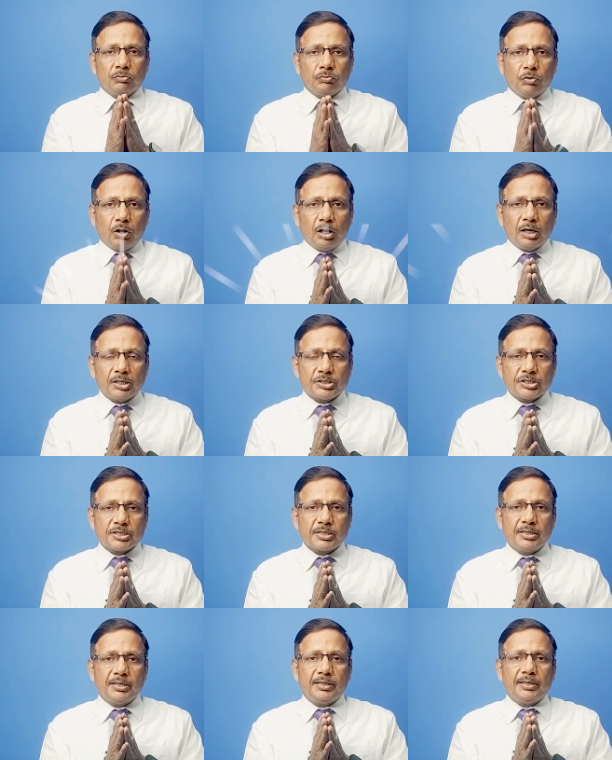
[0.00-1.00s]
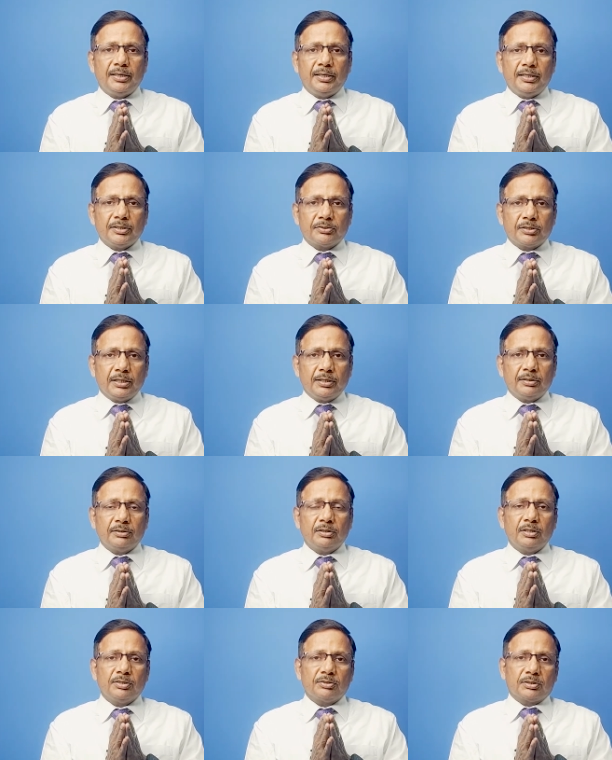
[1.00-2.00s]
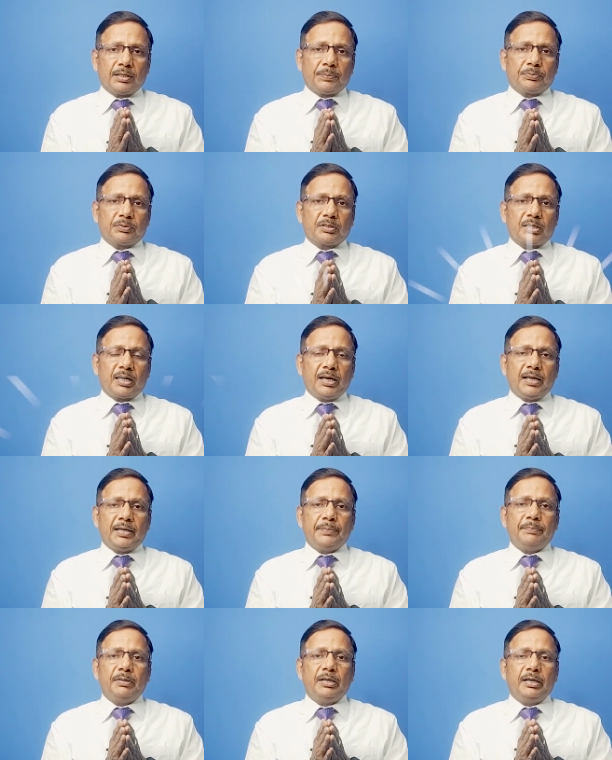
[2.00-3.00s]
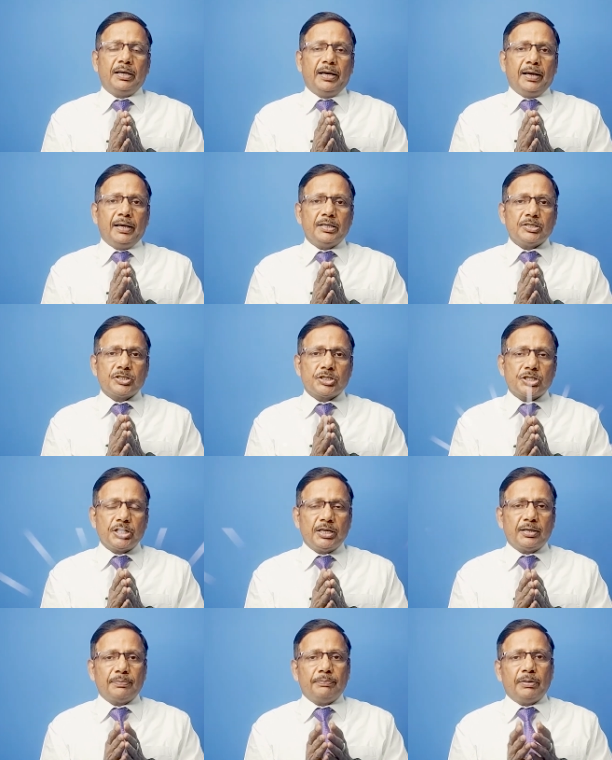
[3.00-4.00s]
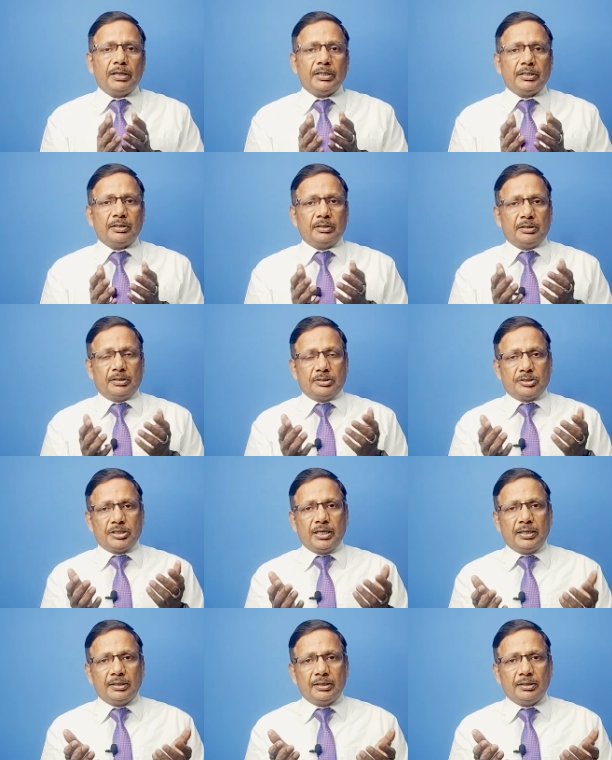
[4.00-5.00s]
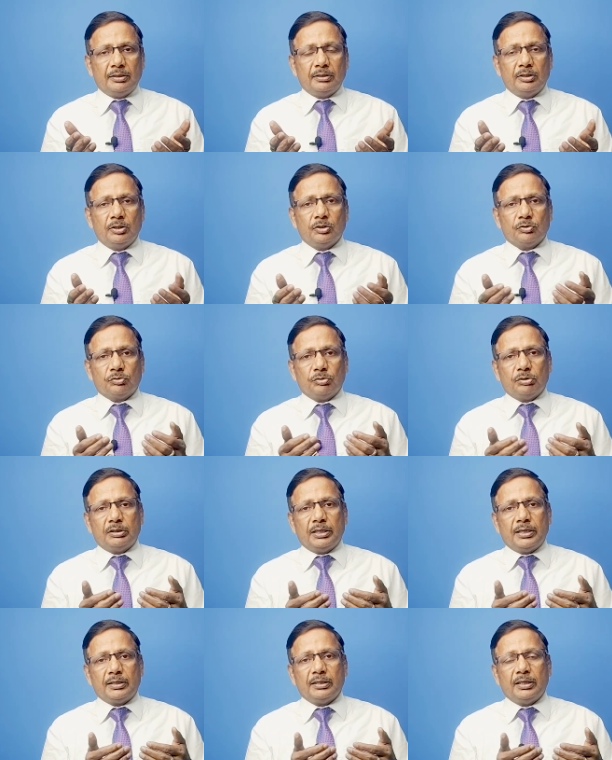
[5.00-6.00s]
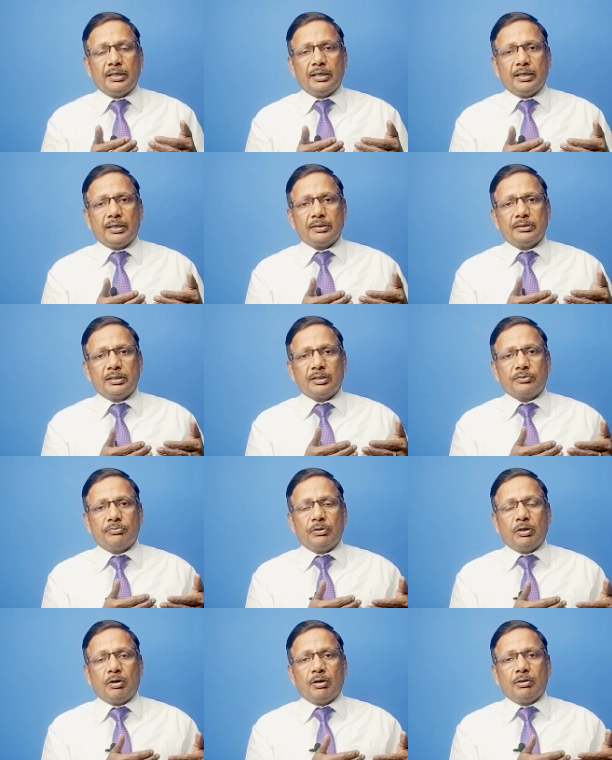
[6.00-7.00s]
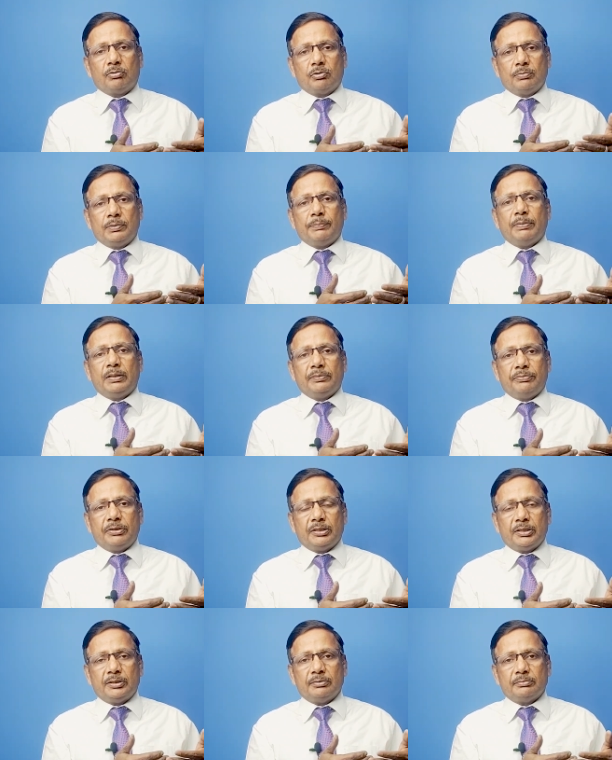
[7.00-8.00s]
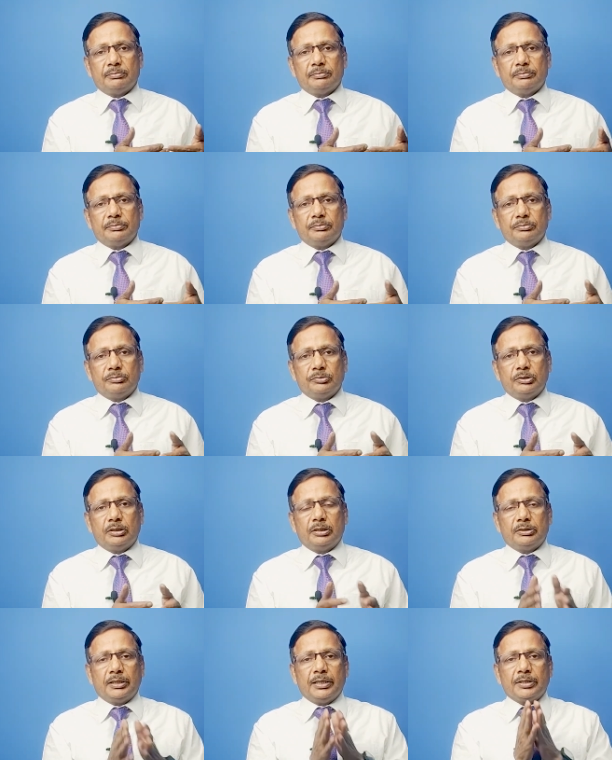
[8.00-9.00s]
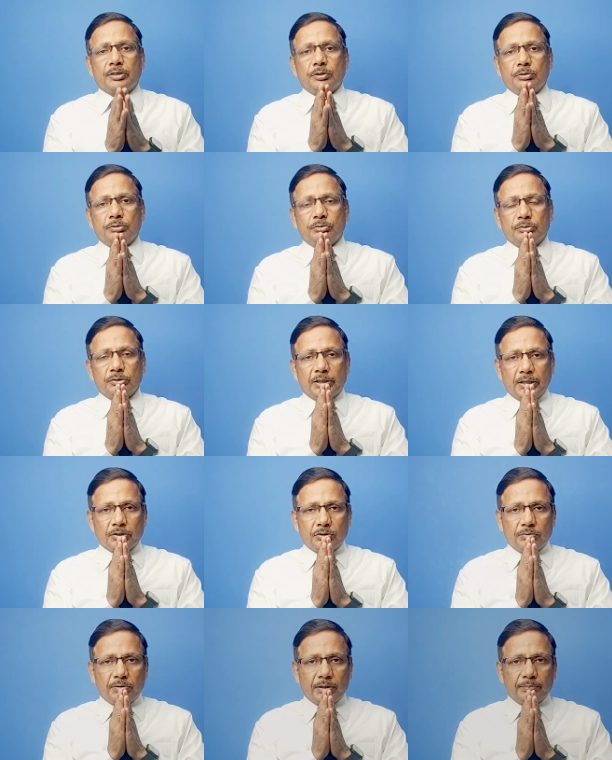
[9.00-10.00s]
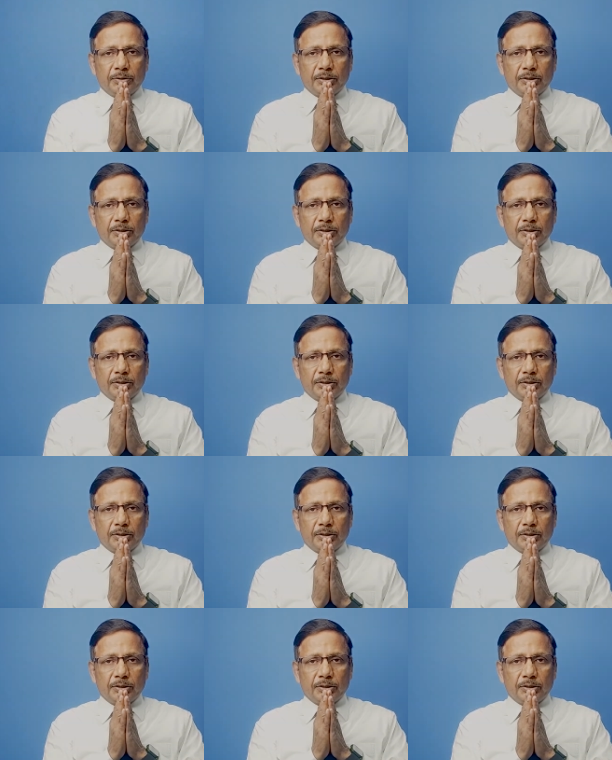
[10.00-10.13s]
watch, listen, subscribe, and share my channel so that others will also be benefited. Thank you. Thank you very